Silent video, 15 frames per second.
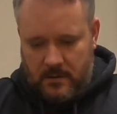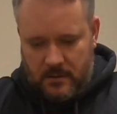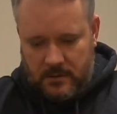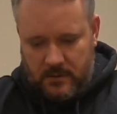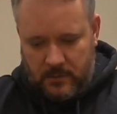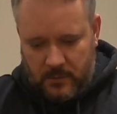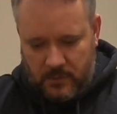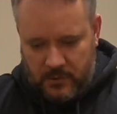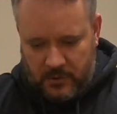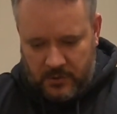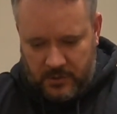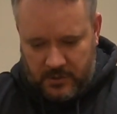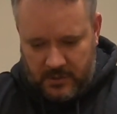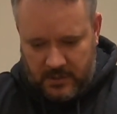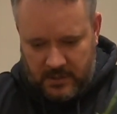So we'll
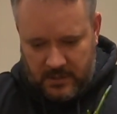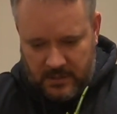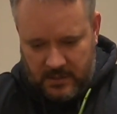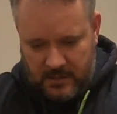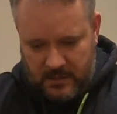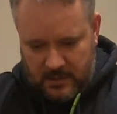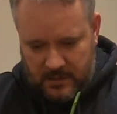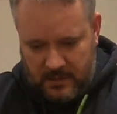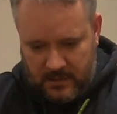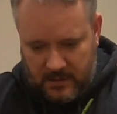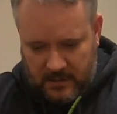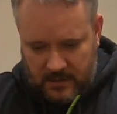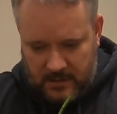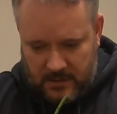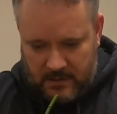just
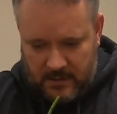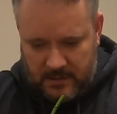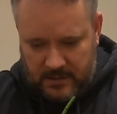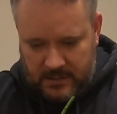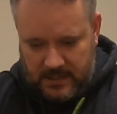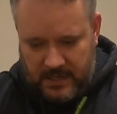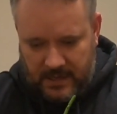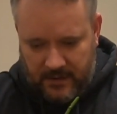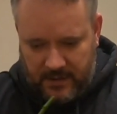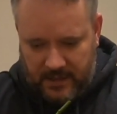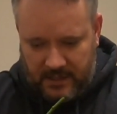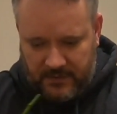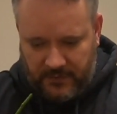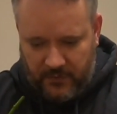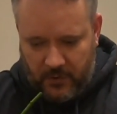see how
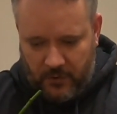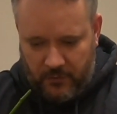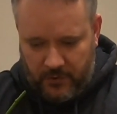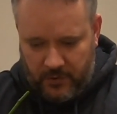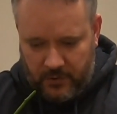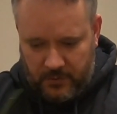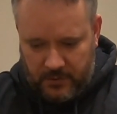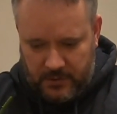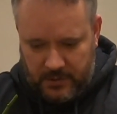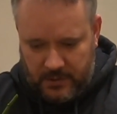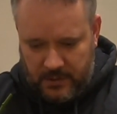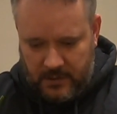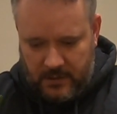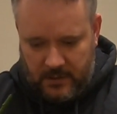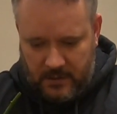these few roots
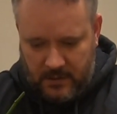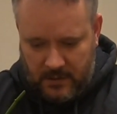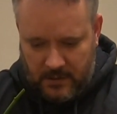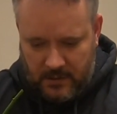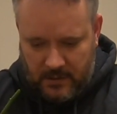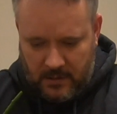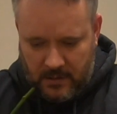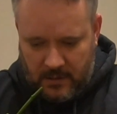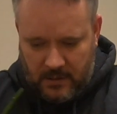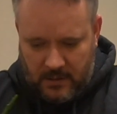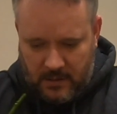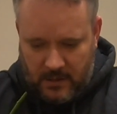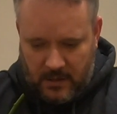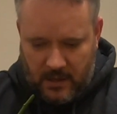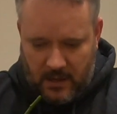
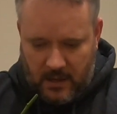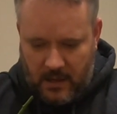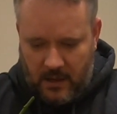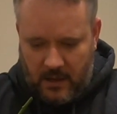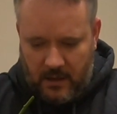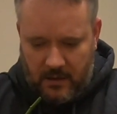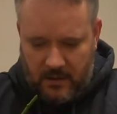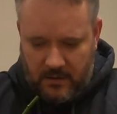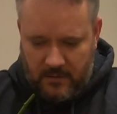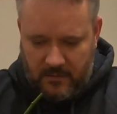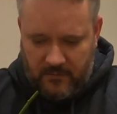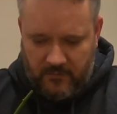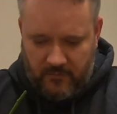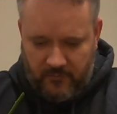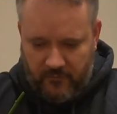are
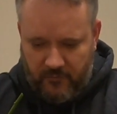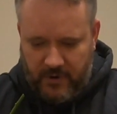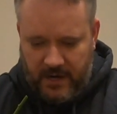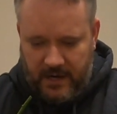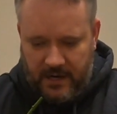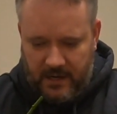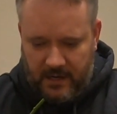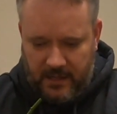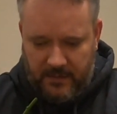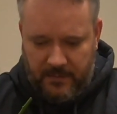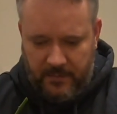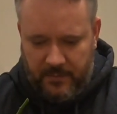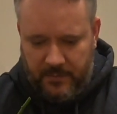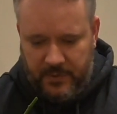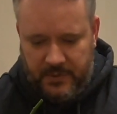radially
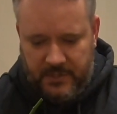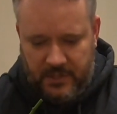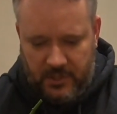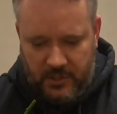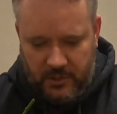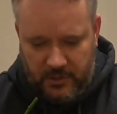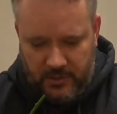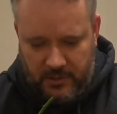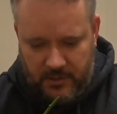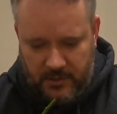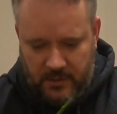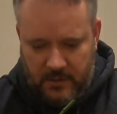positioned